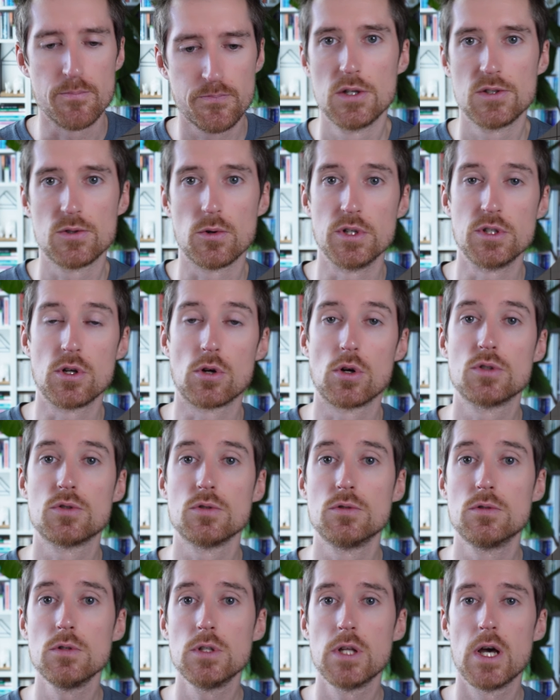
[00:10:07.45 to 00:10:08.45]
So in order to
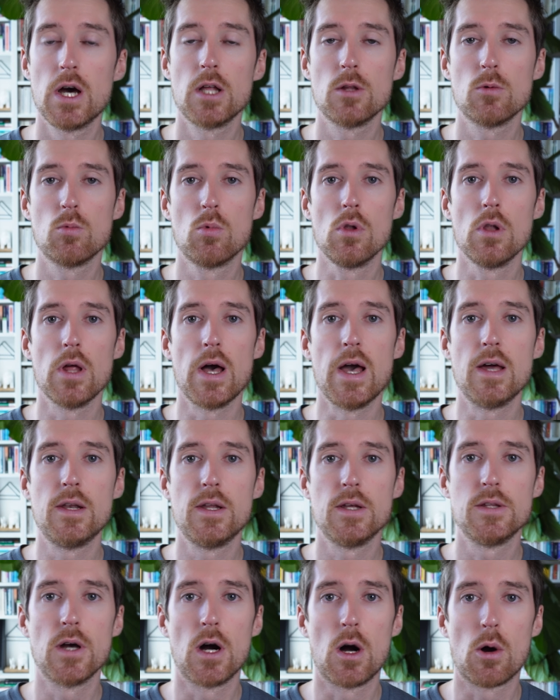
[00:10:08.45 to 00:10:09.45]
do that, we'll
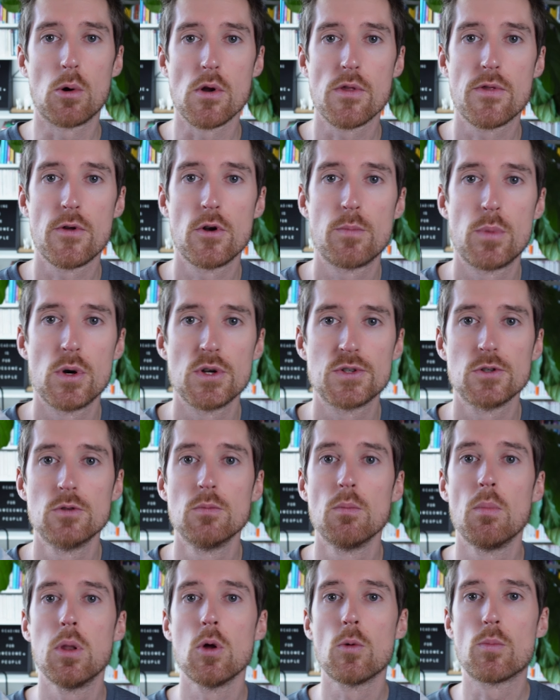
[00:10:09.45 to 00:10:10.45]
edit our
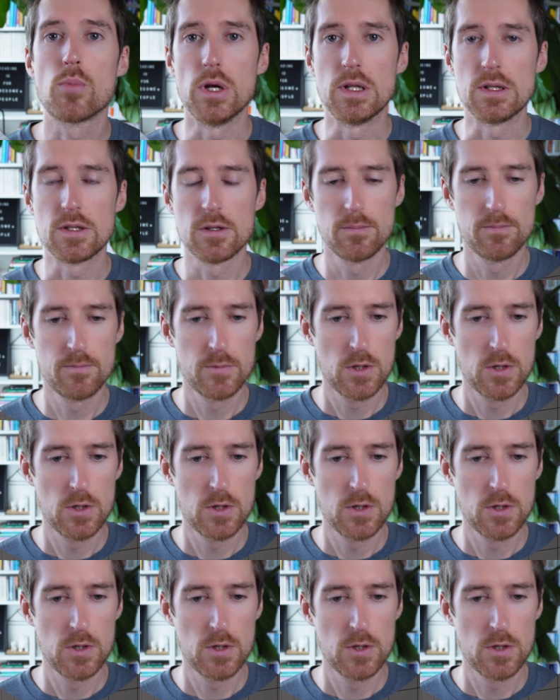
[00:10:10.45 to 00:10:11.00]
third-person blueprint.